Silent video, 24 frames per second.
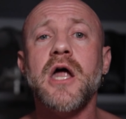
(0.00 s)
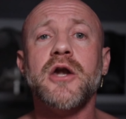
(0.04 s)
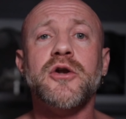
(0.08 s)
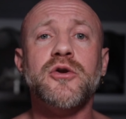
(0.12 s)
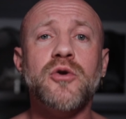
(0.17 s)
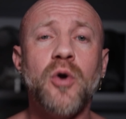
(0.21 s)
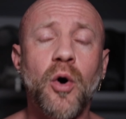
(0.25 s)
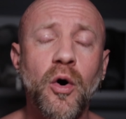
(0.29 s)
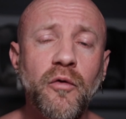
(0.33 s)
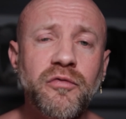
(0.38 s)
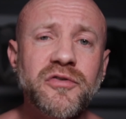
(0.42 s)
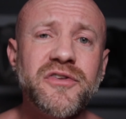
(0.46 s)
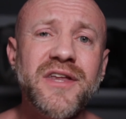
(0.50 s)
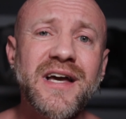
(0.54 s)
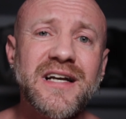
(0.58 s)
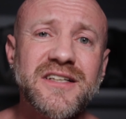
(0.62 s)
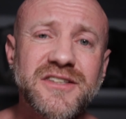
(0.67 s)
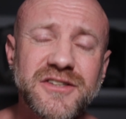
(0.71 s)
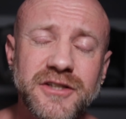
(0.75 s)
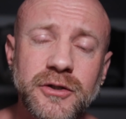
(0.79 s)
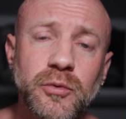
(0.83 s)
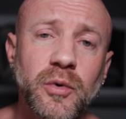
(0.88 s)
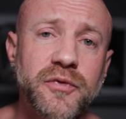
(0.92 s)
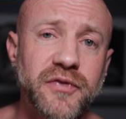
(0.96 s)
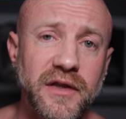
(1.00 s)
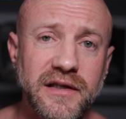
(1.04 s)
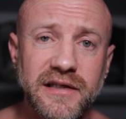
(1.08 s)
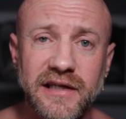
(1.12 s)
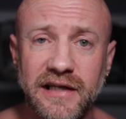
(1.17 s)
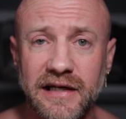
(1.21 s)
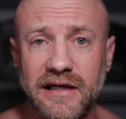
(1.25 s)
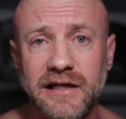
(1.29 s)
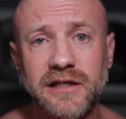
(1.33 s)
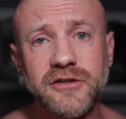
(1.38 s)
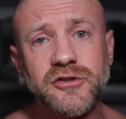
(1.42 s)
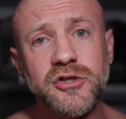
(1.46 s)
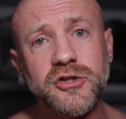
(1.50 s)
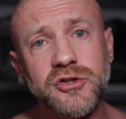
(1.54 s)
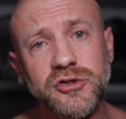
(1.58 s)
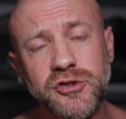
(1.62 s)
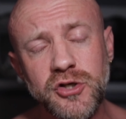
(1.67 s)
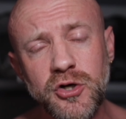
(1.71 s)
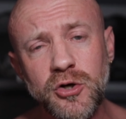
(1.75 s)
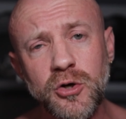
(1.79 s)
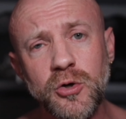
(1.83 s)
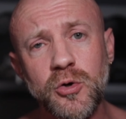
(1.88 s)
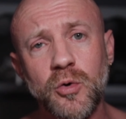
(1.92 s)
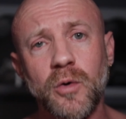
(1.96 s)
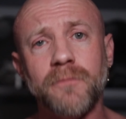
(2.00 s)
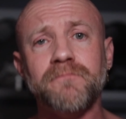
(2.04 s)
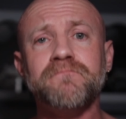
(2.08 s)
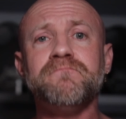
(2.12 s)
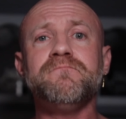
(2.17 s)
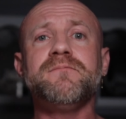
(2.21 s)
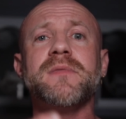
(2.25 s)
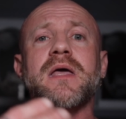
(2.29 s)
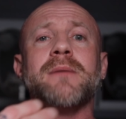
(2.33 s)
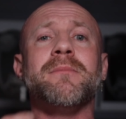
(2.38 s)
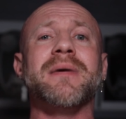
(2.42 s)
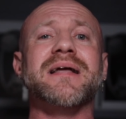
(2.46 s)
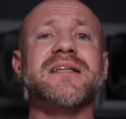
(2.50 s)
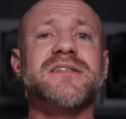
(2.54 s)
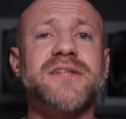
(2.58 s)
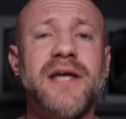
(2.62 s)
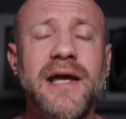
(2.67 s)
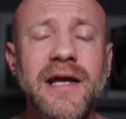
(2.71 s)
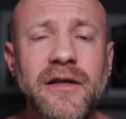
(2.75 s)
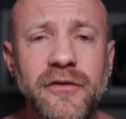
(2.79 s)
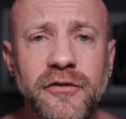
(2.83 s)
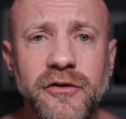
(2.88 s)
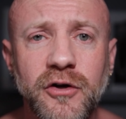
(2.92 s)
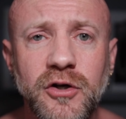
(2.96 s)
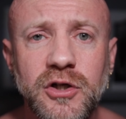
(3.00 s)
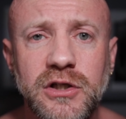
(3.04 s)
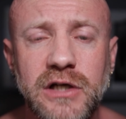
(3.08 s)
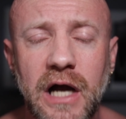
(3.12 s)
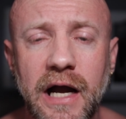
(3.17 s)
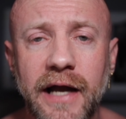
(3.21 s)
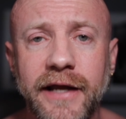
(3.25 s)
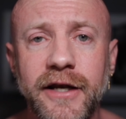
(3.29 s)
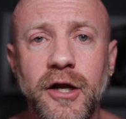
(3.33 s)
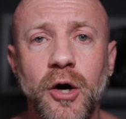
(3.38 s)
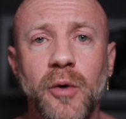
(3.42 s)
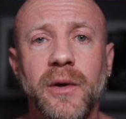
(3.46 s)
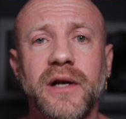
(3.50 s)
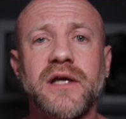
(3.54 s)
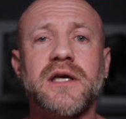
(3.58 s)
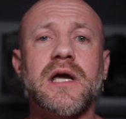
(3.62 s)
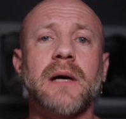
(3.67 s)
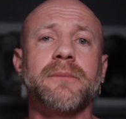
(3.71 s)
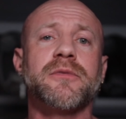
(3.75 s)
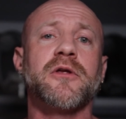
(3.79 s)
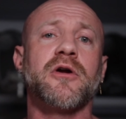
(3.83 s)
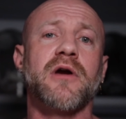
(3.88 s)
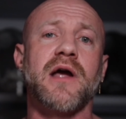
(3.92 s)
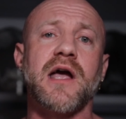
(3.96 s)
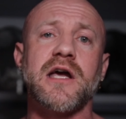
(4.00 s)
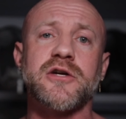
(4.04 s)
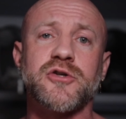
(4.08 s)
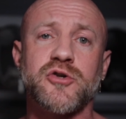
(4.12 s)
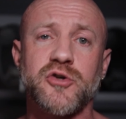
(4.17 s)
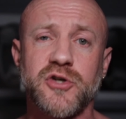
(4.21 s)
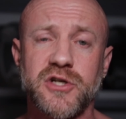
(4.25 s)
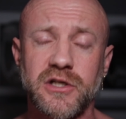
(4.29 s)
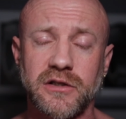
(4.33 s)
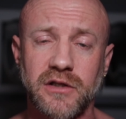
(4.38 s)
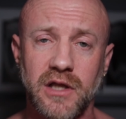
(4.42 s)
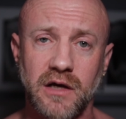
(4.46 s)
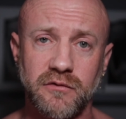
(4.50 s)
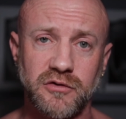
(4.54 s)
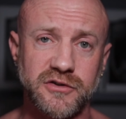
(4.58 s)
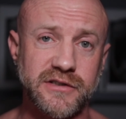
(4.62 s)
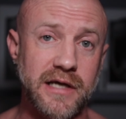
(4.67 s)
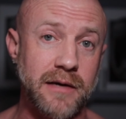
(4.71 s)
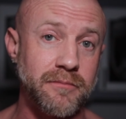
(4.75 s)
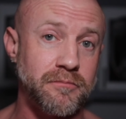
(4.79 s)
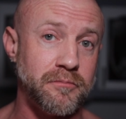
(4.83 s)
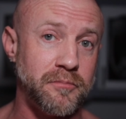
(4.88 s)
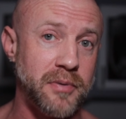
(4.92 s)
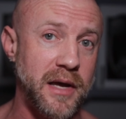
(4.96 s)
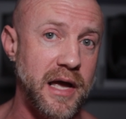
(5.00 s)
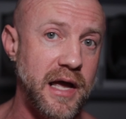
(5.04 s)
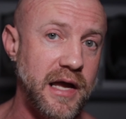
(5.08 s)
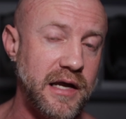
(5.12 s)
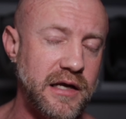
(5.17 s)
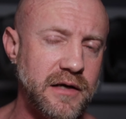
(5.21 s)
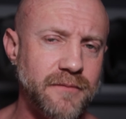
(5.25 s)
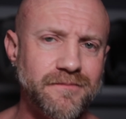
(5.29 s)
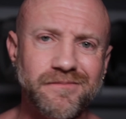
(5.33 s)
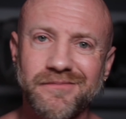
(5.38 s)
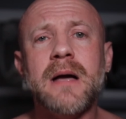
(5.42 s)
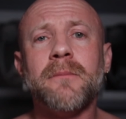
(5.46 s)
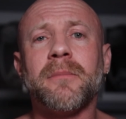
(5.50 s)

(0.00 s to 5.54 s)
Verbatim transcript: Nolvadex did what they needed it to do. It maintained their gyno and it kept their estrogen levels at bay.